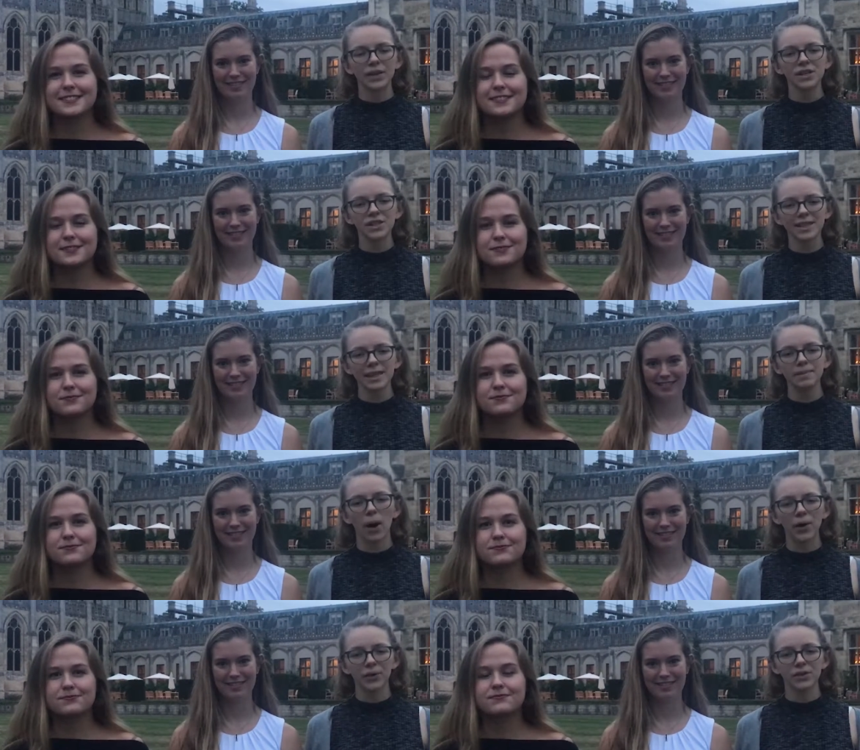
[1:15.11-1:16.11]
Speaker 1: we are seeking
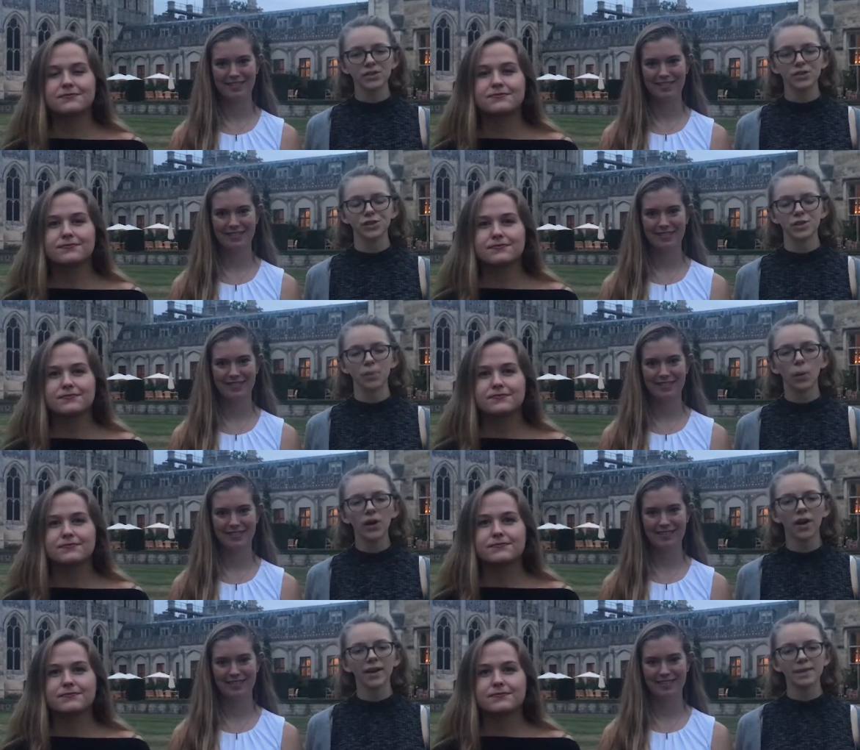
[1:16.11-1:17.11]
partners to
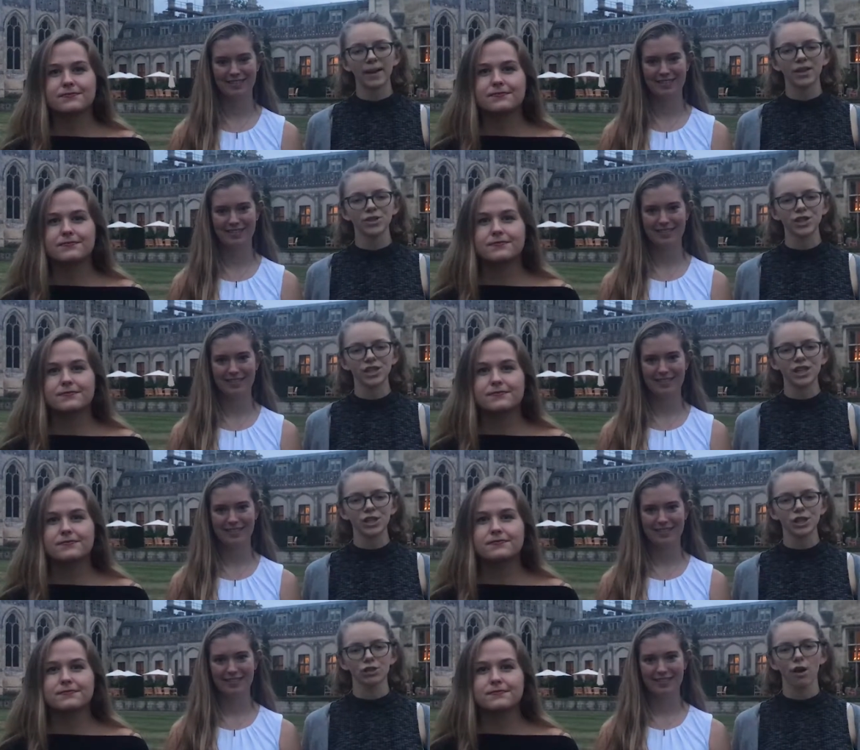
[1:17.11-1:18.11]
support our expansion
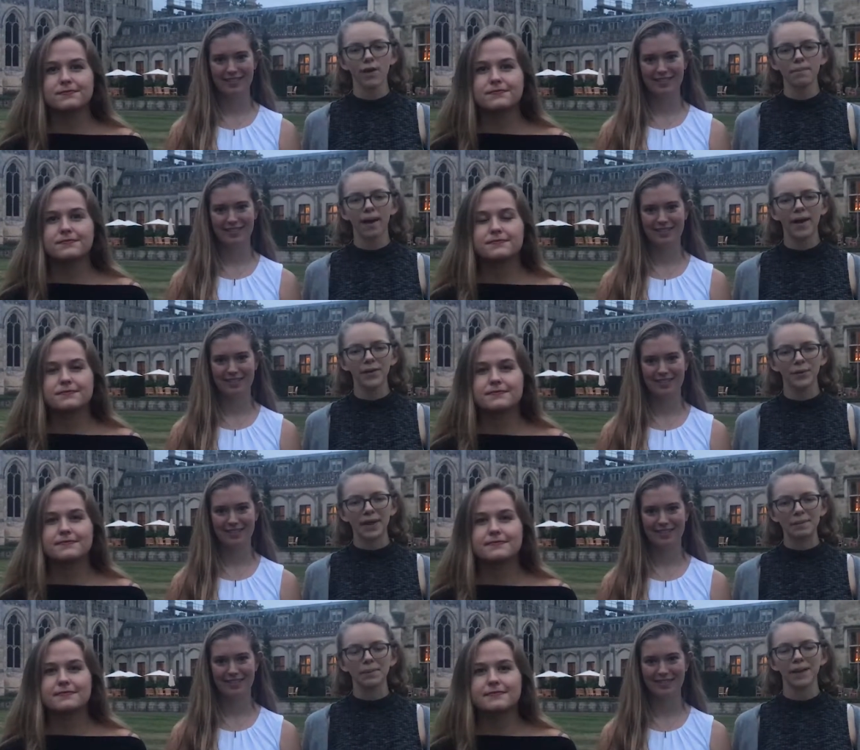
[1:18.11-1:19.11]
into the growing
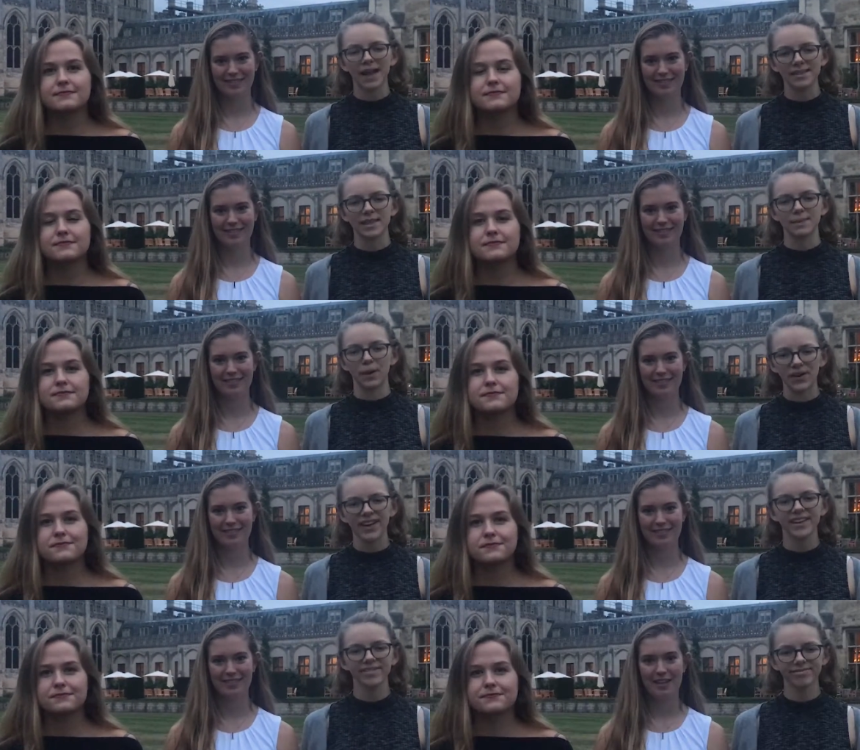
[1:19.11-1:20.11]
biodegradable plastics
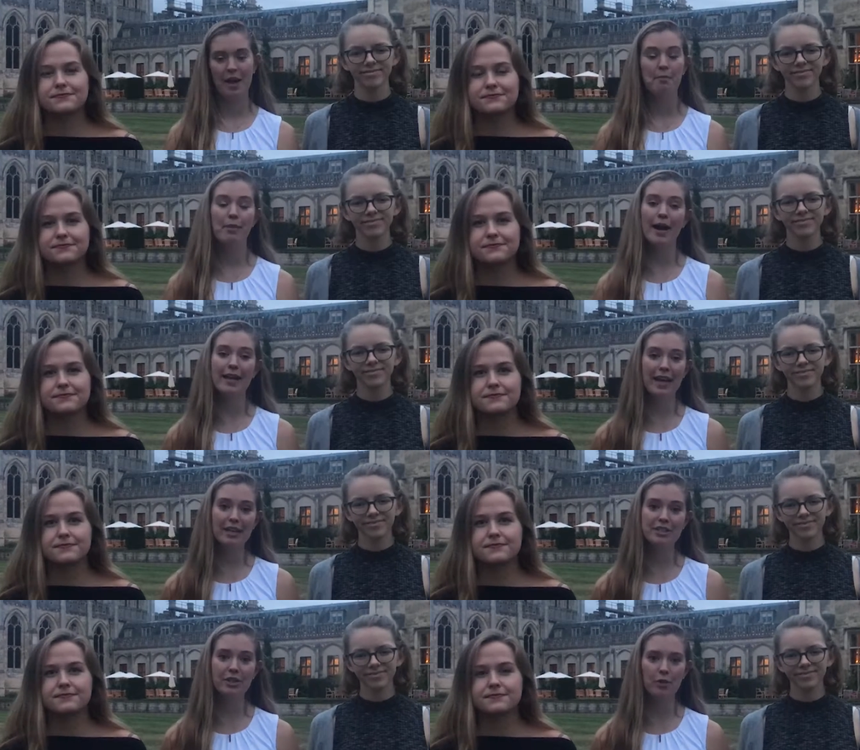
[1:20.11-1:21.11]
market.
Speaker 2: By
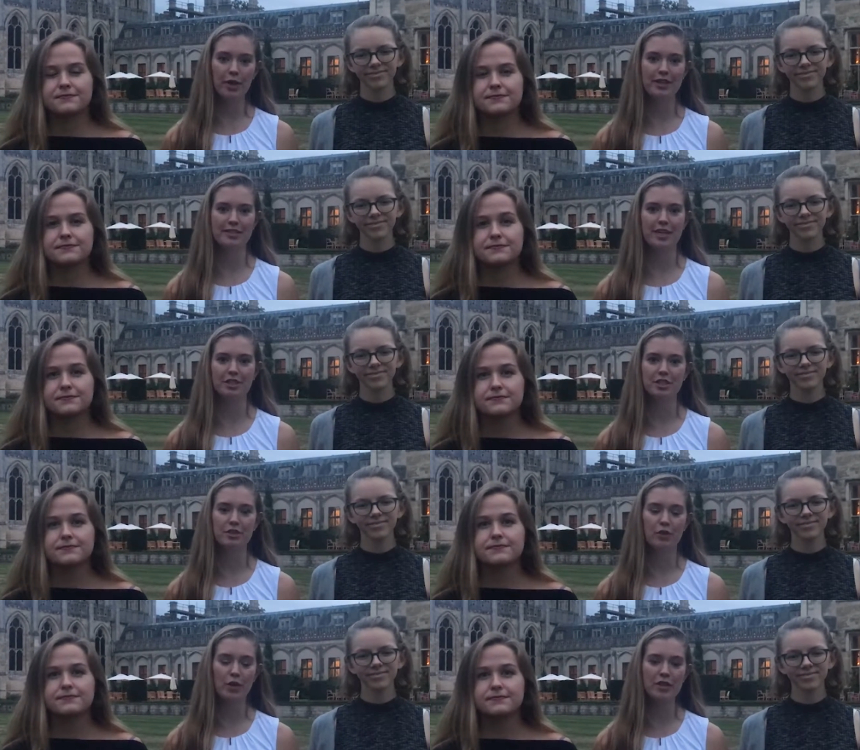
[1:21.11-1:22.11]
engaging organizations
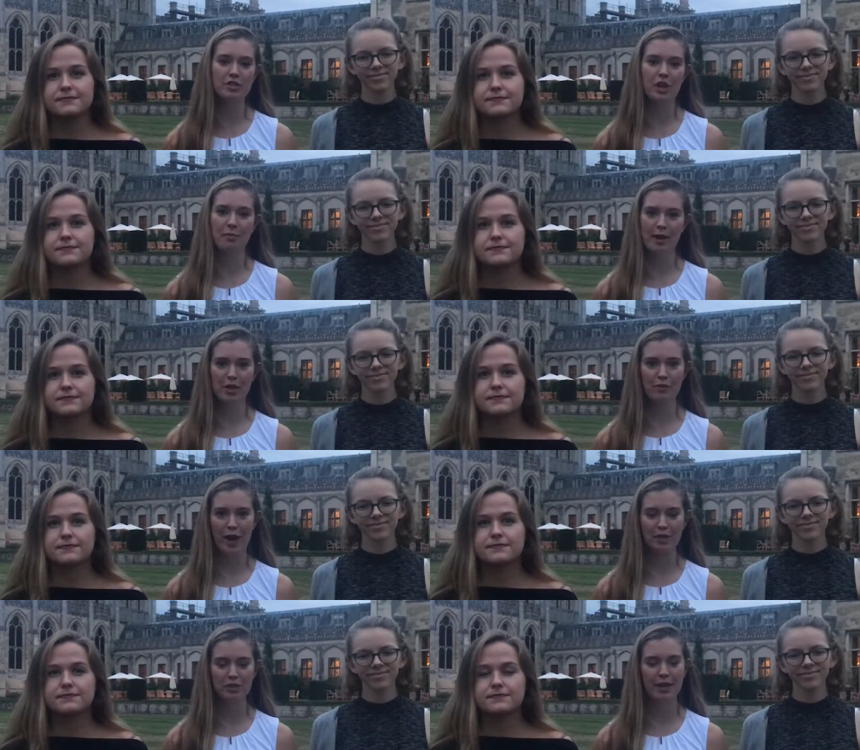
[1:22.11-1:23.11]
focused on
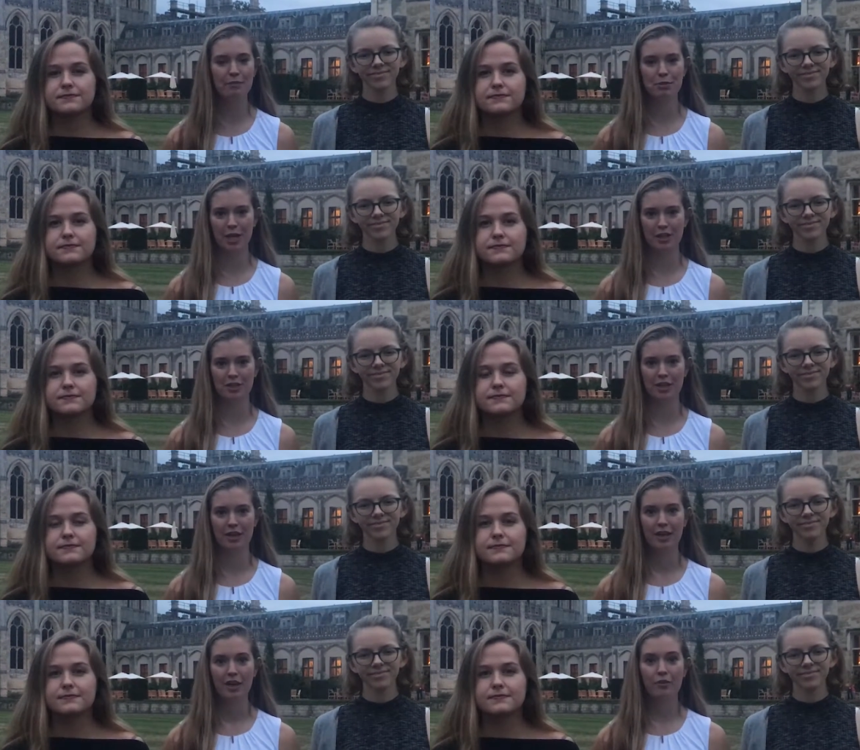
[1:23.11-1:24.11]
manufacturing and production,
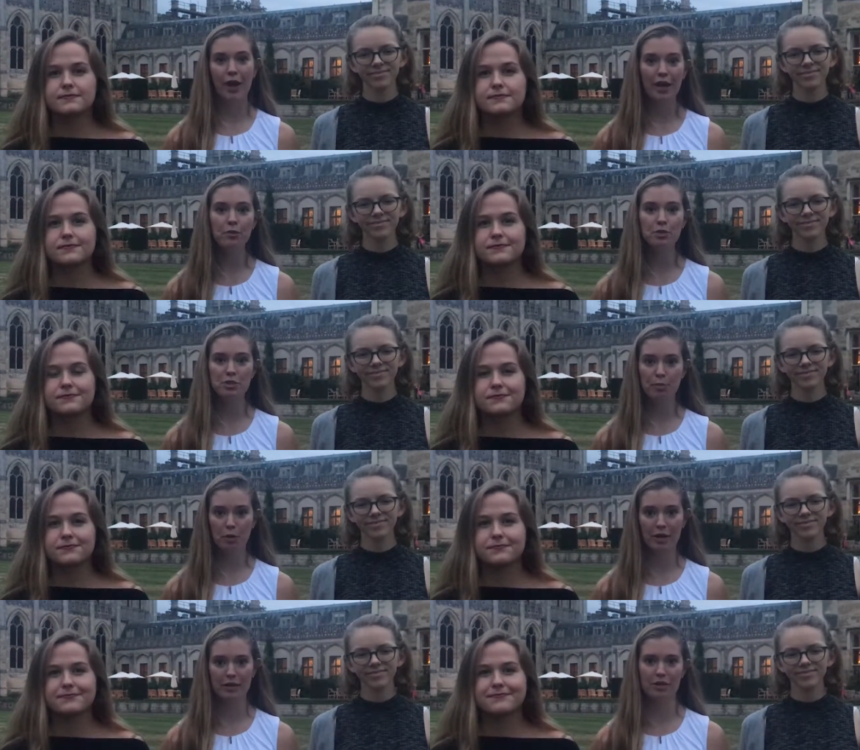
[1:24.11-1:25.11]
Phyta will
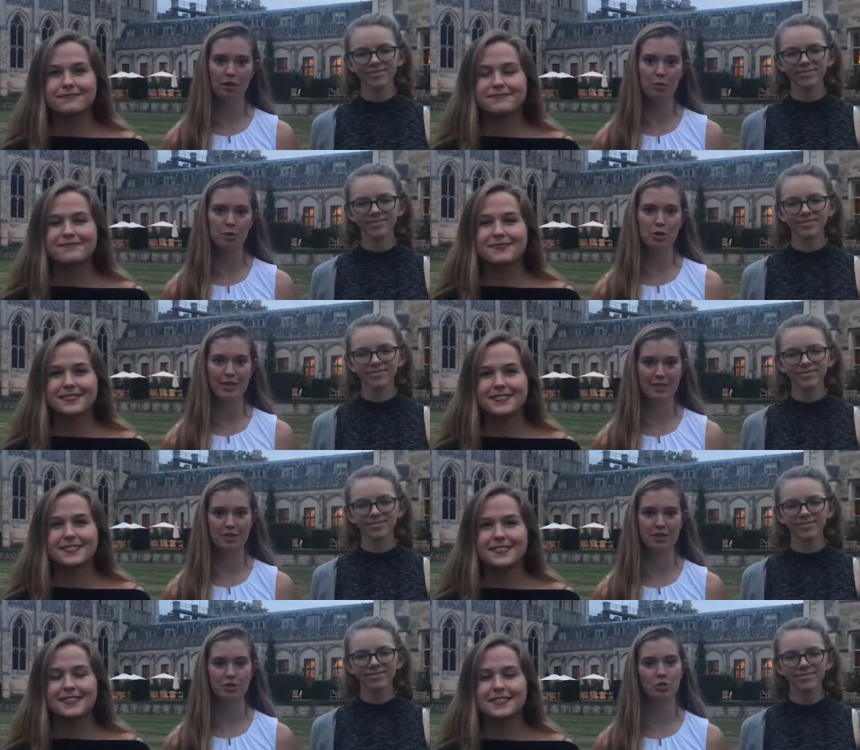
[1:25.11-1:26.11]
support the global
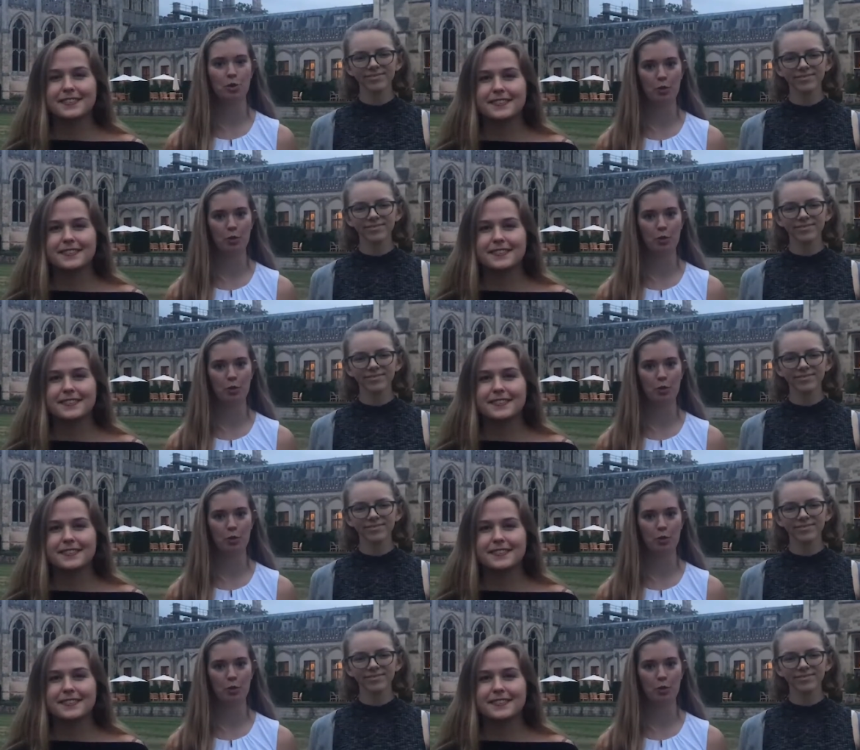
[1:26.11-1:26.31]
transition to a